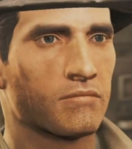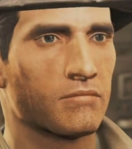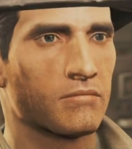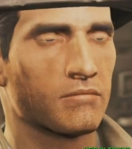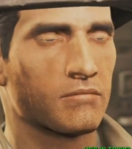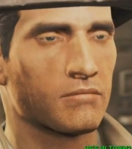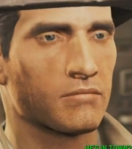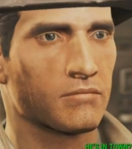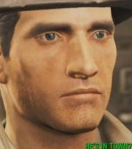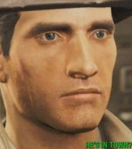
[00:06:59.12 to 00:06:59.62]

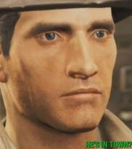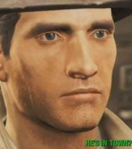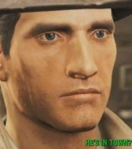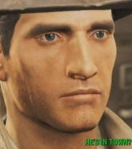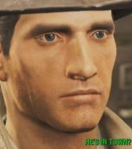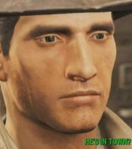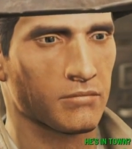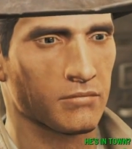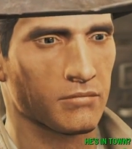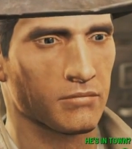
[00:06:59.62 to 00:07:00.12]

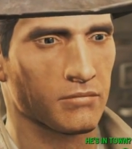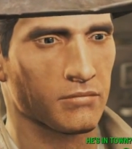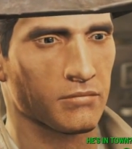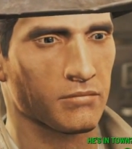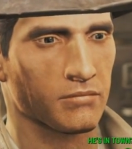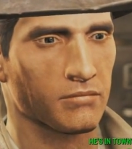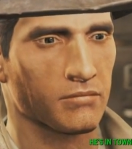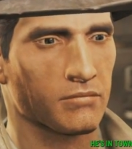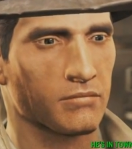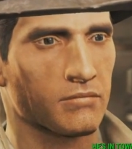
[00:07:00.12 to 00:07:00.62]

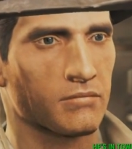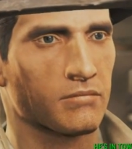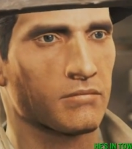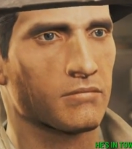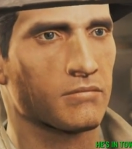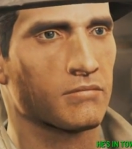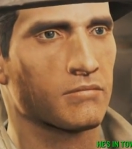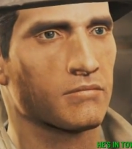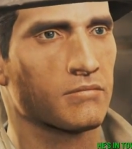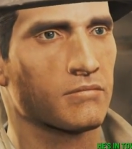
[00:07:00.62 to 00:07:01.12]

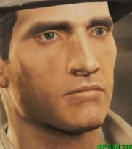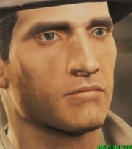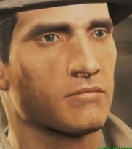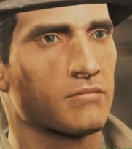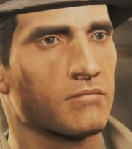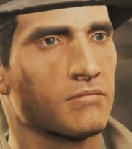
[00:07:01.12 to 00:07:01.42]
(silence)